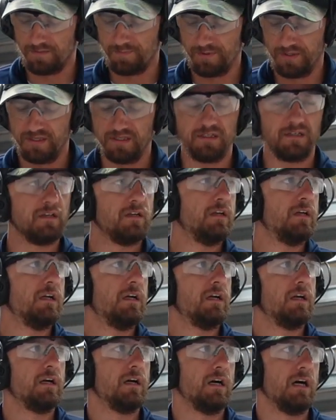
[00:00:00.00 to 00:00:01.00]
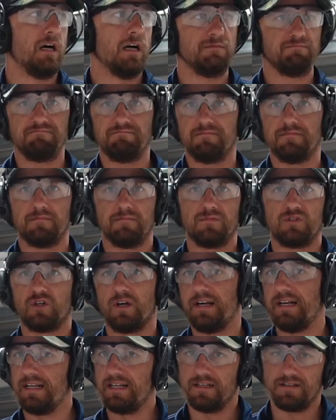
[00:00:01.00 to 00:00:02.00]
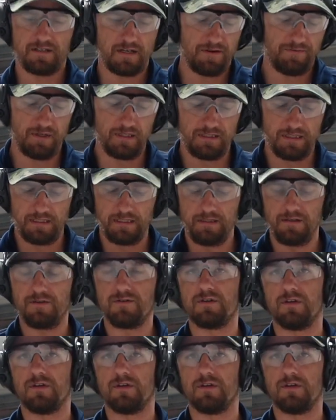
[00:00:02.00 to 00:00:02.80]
but training is everything.